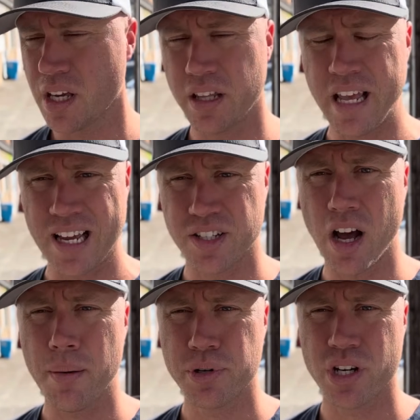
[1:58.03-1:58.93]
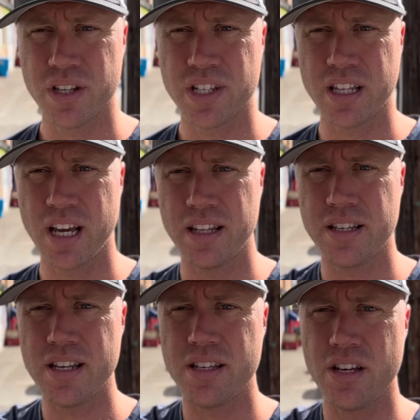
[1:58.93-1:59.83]
next options, and
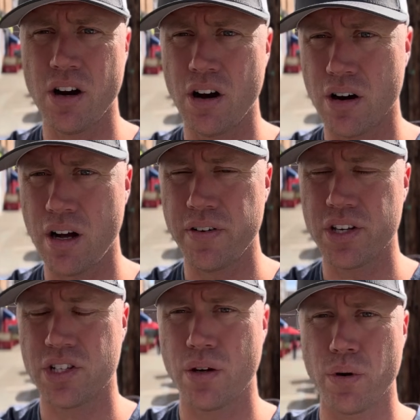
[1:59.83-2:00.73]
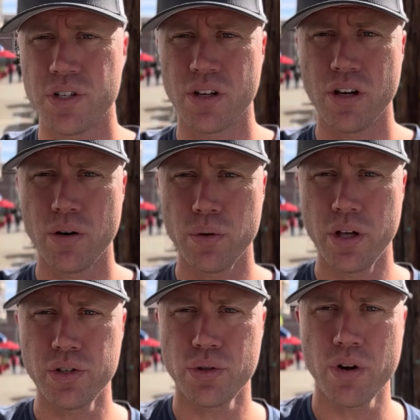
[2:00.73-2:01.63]
DTR obviously wasn't good with
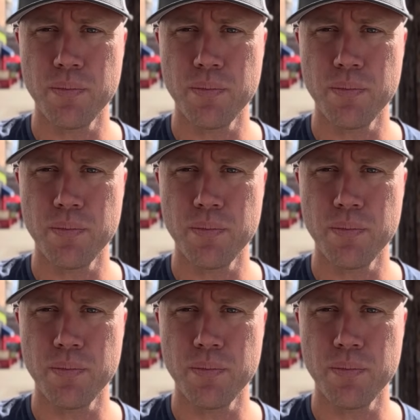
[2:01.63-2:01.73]
those 3